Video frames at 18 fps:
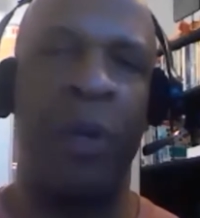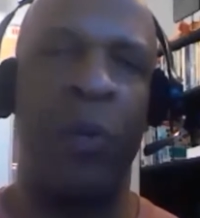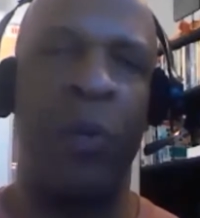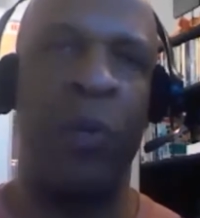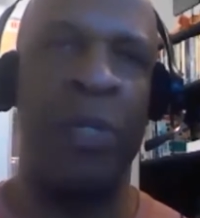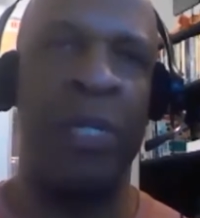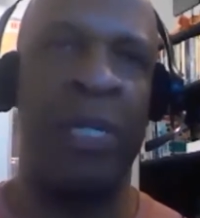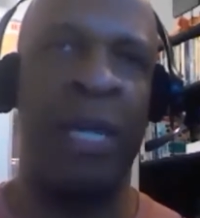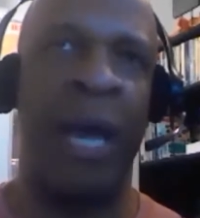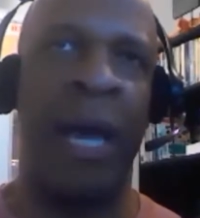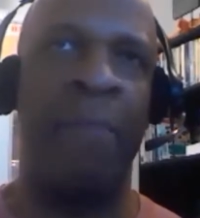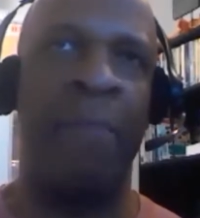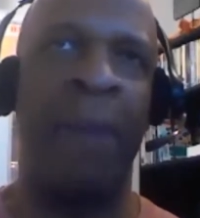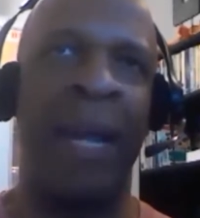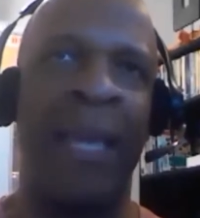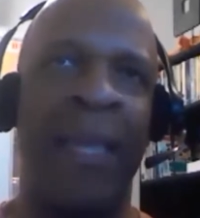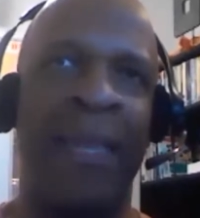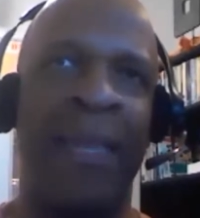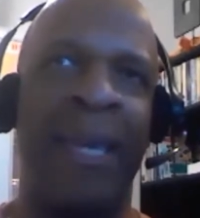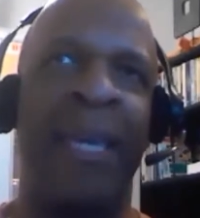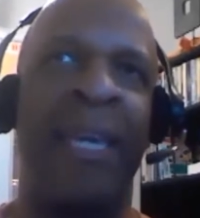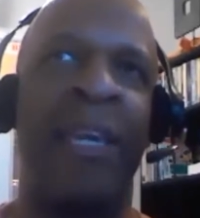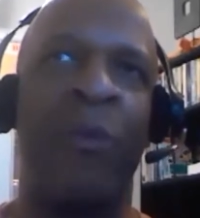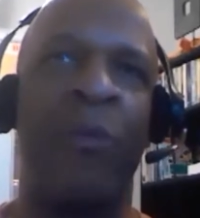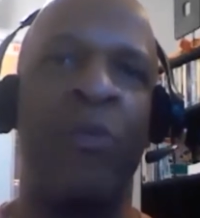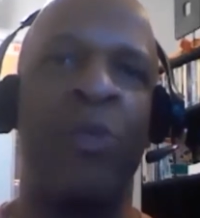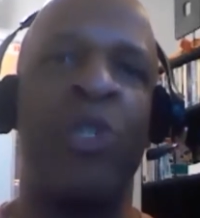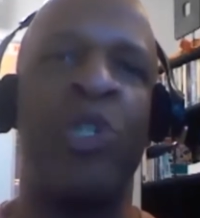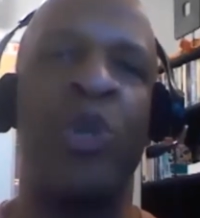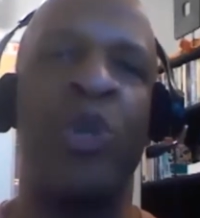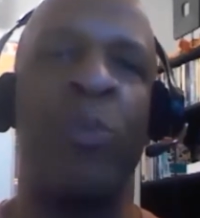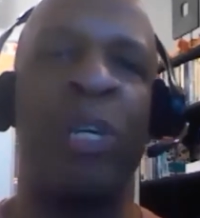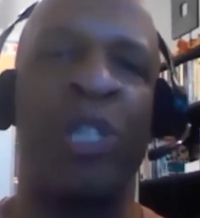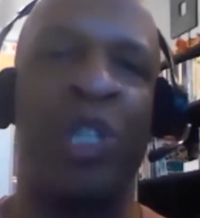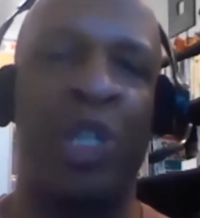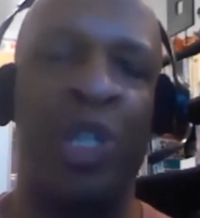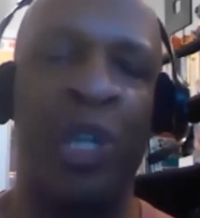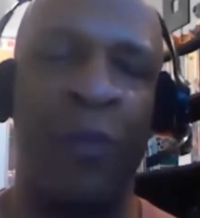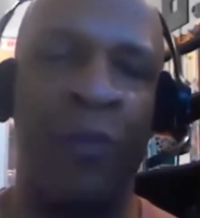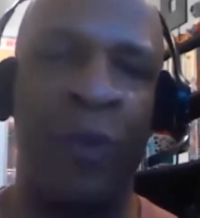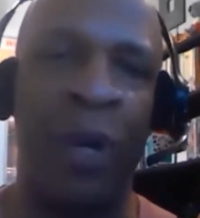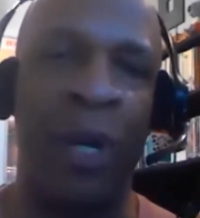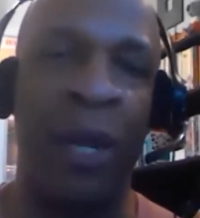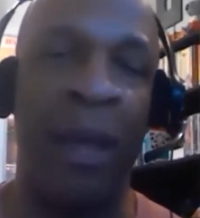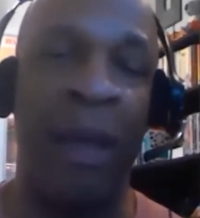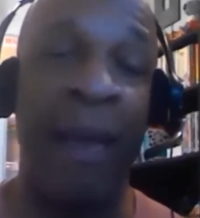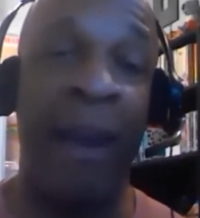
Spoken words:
was that my thinking was so much different,